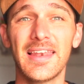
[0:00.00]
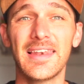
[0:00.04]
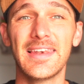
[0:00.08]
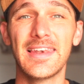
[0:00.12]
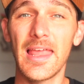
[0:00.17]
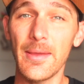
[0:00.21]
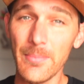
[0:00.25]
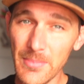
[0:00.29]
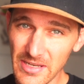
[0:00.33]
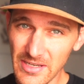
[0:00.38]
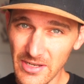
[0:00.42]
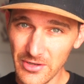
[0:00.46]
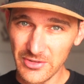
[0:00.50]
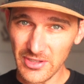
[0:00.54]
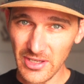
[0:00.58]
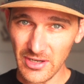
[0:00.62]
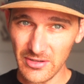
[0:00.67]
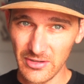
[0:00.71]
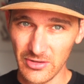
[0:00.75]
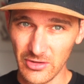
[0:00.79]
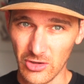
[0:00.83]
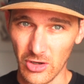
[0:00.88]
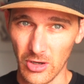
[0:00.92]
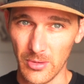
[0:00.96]
Let me know
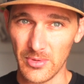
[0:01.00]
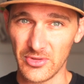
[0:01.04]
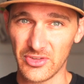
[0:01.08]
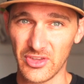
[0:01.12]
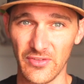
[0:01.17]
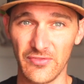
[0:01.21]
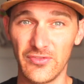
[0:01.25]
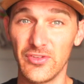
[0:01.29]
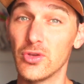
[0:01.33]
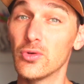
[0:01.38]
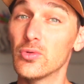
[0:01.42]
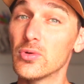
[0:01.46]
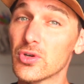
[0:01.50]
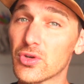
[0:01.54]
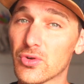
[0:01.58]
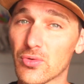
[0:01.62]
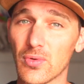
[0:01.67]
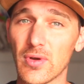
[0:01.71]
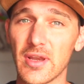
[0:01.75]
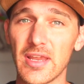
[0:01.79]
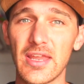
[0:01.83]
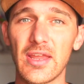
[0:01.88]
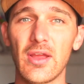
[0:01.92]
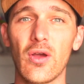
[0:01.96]
down in the comments if you
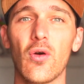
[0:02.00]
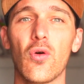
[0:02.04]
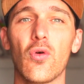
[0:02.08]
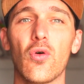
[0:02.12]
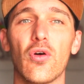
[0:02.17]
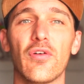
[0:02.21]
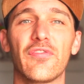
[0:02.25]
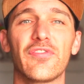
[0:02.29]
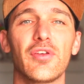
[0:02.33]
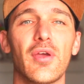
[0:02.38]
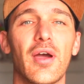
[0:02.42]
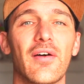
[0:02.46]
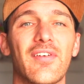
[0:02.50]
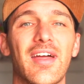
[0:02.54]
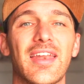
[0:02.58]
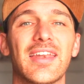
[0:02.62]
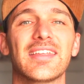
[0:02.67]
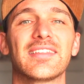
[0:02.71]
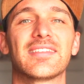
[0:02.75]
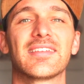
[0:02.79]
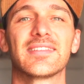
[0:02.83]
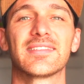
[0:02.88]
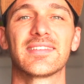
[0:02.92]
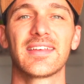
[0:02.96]
agree or if you have
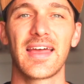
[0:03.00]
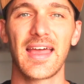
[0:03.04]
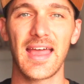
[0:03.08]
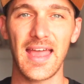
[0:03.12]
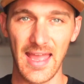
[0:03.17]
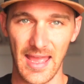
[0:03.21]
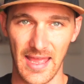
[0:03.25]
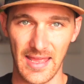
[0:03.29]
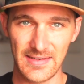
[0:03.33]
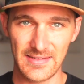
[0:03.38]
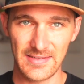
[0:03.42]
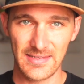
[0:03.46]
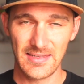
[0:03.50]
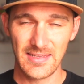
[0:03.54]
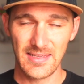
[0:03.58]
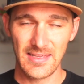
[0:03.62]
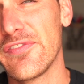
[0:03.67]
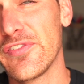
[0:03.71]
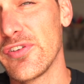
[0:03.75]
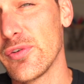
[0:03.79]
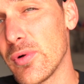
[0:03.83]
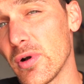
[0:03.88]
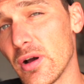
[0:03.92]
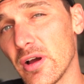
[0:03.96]
anything to add.
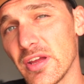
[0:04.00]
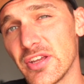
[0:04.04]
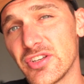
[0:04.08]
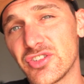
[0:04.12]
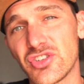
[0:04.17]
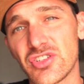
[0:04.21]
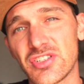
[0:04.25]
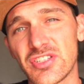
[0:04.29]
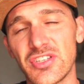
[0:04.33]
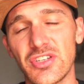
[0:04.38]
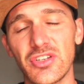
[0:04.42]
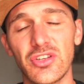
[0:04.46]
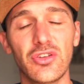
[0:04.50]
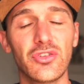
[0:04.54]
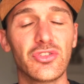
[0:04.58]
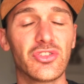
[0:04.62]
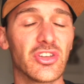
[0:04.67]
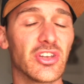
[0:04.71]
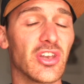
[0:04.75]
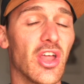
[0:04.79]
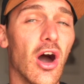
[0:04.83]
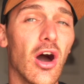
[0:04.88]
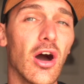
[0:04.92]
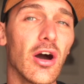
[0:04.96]
If you are interested in
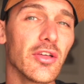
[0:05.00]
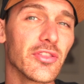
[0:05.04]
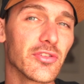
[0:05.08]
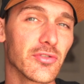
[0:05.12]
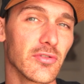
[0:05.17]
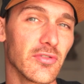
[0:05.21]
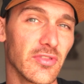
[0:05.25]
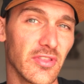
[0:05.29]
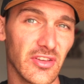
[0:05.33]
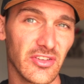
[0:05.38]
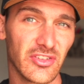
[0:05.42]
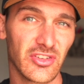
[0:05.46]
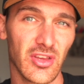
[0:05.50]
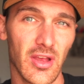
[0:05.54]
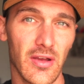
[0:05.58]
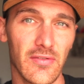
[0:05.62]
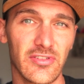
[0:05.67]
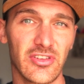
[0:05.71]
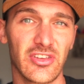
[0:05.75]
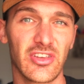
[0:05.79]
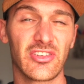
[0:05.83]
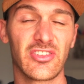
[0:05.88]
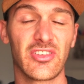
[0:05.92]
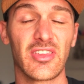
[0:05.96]
using either of these
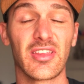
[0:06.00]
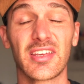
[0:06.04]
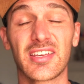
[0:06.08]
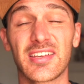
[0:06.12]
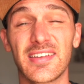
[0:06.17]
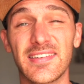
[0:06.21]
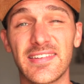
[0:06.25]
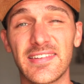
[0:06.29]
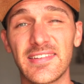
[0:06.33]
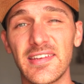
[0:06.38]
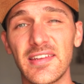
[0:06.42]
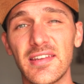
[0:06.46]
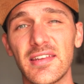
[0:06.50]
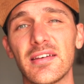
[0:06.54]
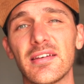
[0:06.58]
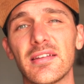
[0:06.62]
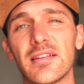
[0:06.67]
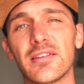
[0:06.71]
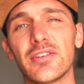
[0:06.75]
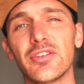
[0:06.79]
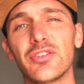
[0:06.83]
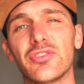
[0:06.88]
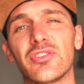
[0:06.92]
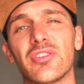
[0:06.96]
services, then
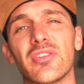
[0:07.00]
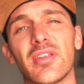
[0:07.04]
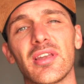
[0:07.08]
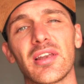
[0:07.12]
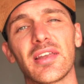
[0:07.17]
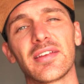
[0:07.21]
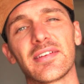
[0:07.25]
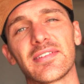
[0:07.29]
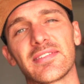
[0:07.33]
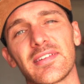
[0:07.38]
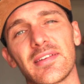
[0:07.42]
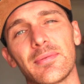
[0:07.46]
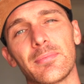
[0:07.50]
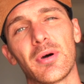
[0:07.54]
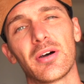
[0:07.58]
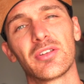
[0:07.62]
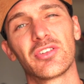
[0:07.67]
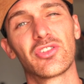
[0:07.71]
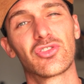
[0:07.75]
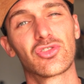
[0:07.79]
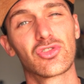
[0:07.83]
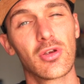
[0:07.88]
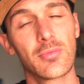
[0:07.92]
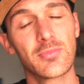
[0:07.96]
consider using the links in my
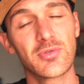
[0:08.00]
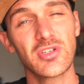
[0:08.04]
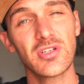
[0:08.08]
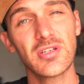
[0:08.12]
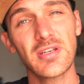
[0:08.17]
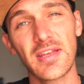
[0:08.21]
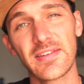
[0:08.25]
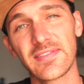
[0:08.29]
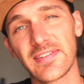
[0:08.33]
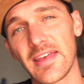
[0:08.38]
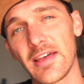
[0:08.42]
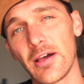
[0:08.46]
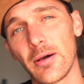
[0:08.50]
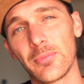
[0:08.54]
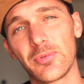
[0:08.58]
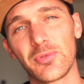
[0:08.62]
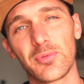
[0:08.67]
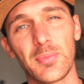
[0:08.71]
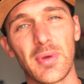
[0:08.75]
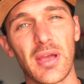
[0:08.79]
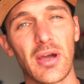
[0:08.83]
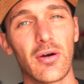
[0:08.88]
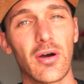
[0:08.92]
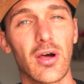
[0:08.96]
description as it
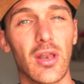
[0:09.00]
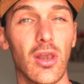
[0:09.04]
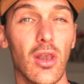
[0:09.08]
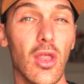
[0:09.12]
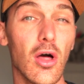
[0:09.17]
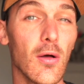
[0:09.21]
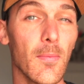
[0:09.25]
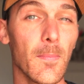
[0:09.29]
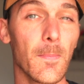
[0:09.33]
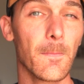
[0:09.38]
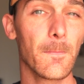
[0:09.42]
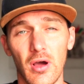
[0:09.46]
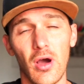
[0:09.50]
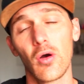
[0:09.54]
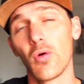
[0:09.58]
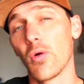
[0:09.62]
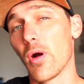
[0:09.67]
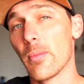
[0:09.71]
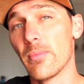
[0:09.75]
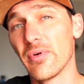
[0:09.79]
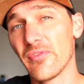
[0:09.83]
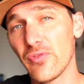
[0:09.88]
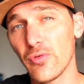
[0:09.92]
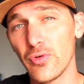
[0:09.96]
helps me out a lot. Oh,
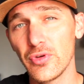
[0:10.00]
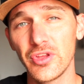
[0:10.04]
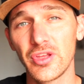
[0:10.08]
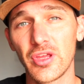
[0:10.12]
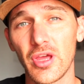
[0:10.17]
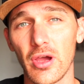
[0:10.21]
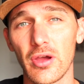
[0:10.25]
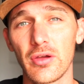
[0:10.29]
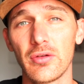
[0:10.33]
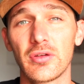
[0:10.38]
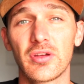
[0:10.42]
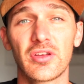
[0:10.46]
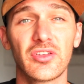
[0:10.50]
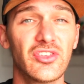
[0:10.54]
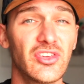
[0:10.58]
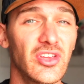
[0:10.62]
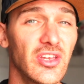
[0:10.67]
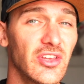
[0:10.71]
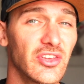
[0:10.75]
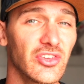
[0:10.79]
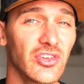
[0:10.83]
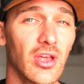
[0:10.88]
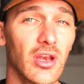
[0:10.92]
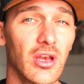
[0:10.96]
and before you go,
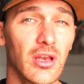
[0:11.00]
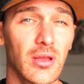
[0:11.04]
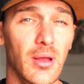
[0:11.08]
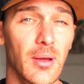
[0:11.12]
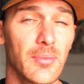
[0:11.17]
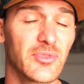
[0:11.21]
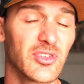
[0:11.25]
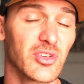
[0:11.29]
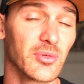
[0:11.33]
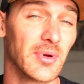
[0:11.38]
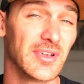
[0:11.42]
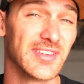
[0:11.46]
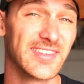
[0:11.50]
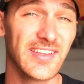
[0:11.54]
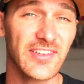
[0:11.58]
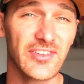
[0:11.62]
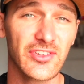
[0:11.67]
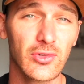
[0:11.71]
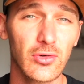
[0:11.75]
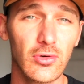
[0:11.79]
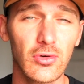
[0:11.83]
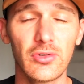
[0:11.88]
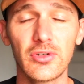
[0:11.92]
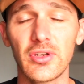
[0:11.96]
consider signing up to my
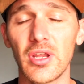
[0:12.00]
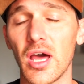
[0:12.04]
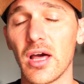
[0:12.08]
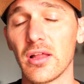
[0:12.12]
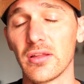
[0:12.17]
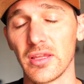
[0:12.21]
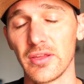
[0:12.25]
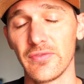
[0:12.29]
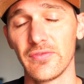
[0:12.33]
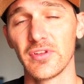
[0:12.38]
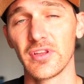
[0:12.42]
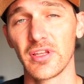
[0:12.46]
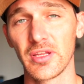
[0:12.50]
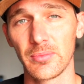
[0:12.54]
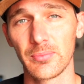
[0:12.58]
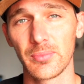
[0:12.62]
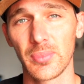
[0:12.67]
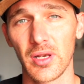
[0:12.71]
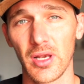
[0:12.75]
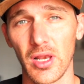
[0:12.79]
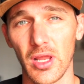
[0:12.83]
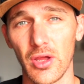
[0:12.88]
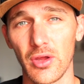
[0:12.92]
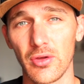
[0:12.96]
Discord. I'll leave the link
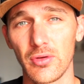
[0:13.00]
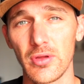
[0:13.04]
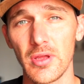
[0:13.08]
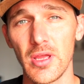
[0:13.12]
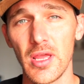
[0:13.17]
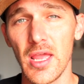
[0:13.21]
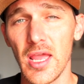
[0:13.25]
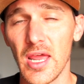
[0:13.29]
below.